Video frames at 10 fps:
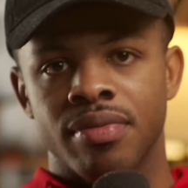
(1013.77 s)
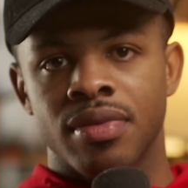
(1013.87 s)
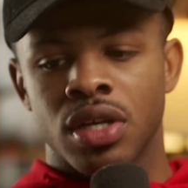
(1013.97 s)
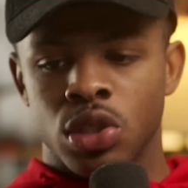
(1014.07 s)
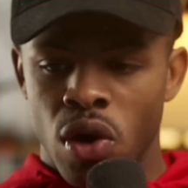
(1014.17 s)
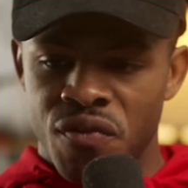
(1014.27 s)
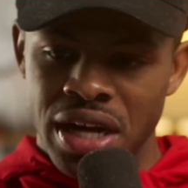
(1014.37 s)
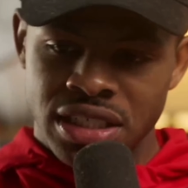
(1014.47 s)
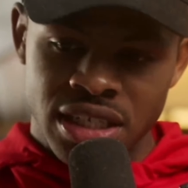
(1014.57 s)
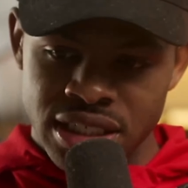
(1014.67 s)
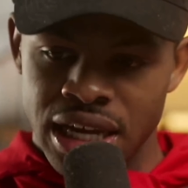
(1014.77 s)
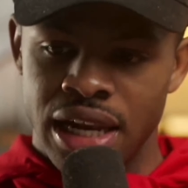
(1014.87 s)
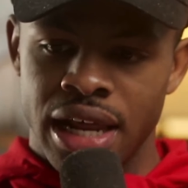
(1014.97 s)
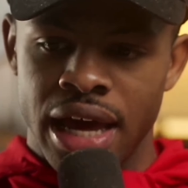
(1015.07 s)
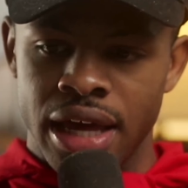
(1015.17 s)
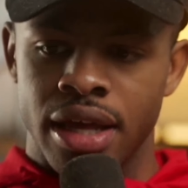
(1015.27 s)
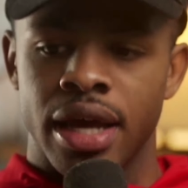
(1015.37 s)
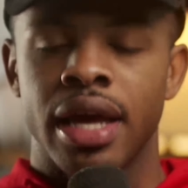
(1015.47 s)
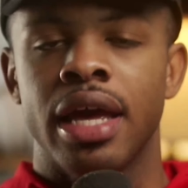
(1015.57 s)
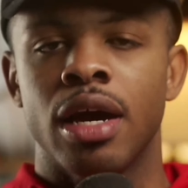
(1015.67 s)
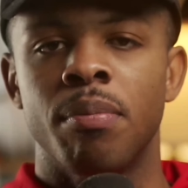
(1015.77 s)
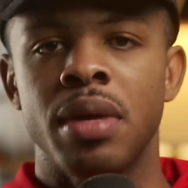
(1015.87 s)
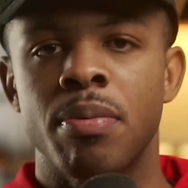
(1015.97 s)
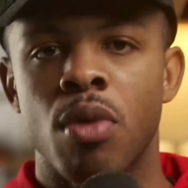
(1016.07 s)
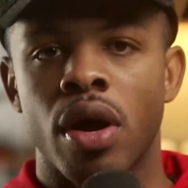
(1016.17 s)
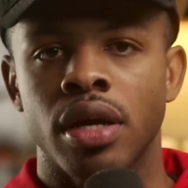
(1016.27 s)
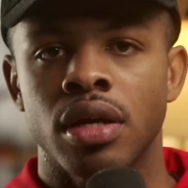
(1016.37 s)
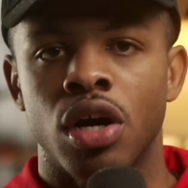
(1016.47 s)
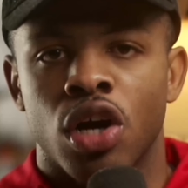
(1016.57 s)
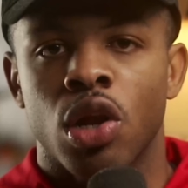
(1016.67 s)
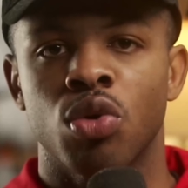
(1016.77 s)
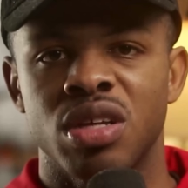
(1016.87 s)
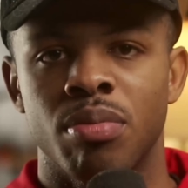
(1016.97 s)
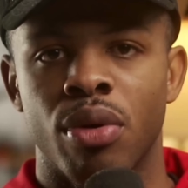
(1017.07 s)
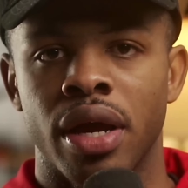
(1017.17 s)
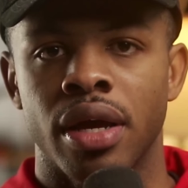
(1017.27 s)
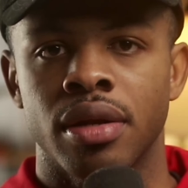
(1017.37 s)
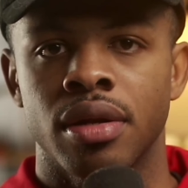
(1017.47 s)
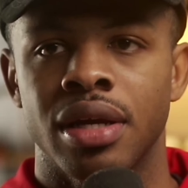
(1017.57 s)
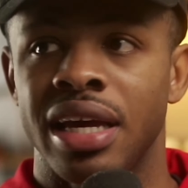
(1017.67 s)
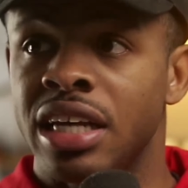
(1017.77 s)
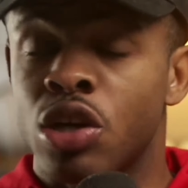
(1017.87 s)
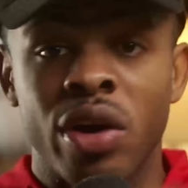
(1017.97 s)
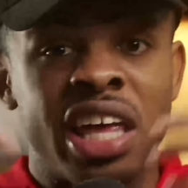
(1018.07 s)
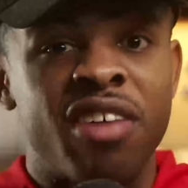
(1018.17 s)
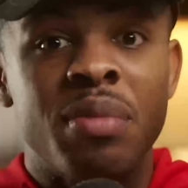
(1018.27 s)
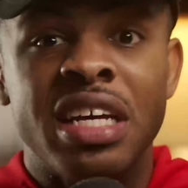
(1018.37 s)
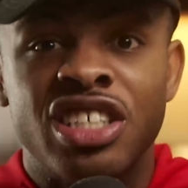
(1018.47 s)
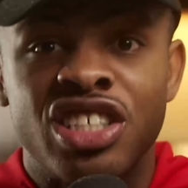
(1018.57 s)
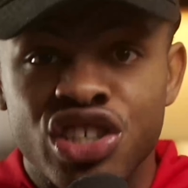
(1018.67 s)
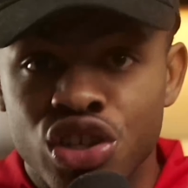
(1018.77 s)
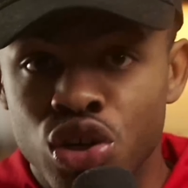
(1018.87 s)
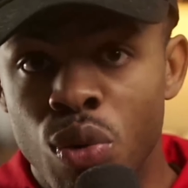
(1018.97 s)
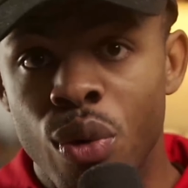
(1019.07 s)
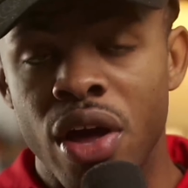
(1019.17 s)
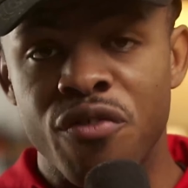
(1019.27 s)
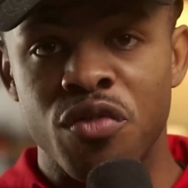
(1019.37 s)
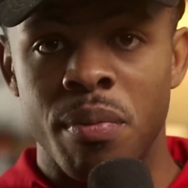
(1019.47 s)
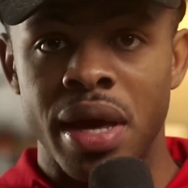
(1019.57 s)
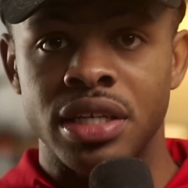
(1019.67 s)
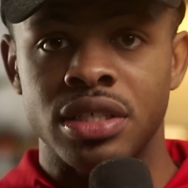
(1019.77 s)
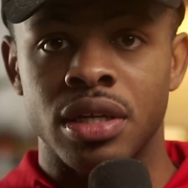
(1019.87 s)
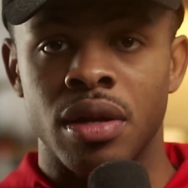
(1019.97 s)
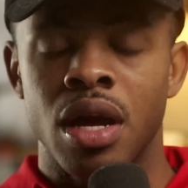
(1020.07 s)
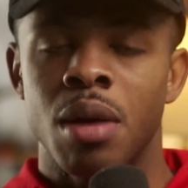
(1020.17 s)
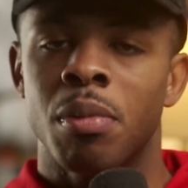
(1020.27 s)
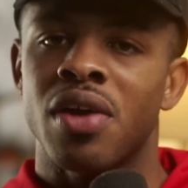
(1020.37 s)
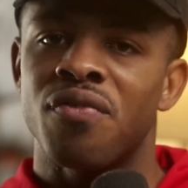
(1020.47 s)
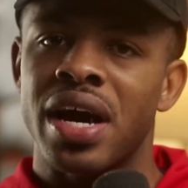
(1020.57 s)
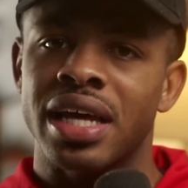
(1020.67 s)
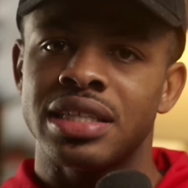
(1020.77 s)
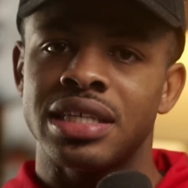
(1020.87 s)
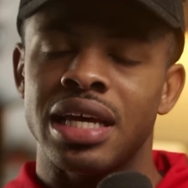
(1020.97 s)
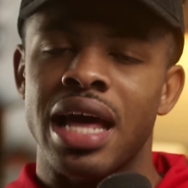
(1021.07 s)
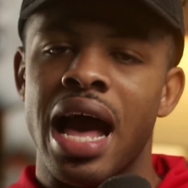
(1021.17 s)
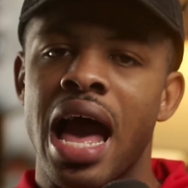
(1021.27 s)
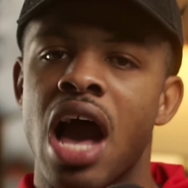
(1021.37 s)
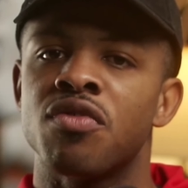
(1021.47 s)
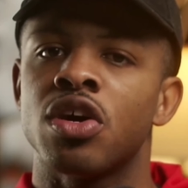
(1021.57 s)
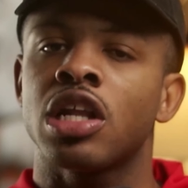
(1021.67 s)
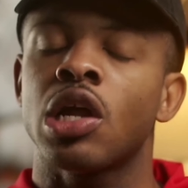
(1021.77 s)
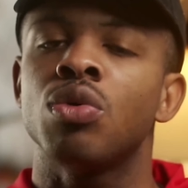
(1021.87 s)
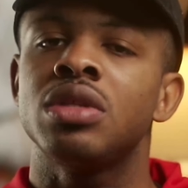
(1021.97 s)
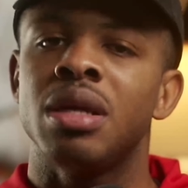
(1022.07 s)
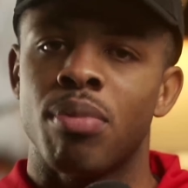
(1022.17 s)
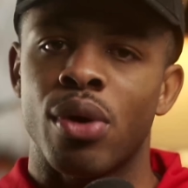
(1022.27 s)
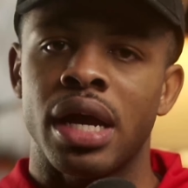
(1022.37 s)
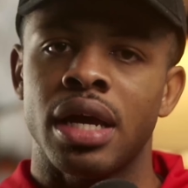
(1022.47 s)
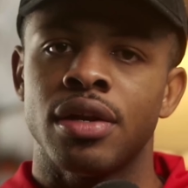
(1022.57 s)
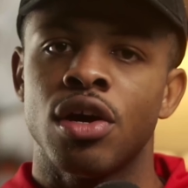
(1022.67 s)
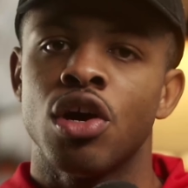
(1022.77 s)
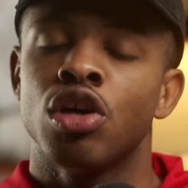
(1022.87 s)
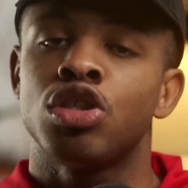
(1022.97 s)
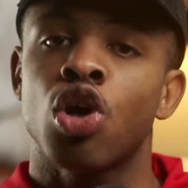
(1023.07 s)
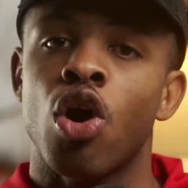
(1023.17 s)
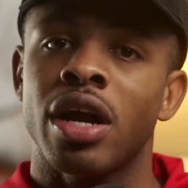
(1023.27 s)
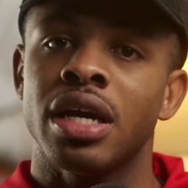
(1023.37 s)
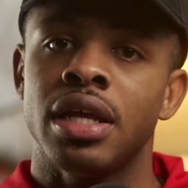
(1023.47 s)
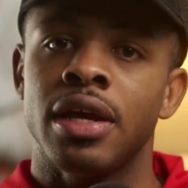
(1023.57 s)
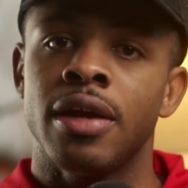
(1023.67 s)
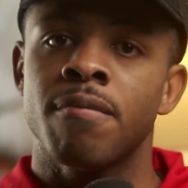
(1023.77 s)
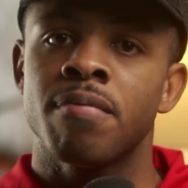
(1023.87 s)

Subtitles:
So if I just tell it, hey, help me market a clothing brand, it's going to give me general information. But if I can tell it I have a clothing brand targeting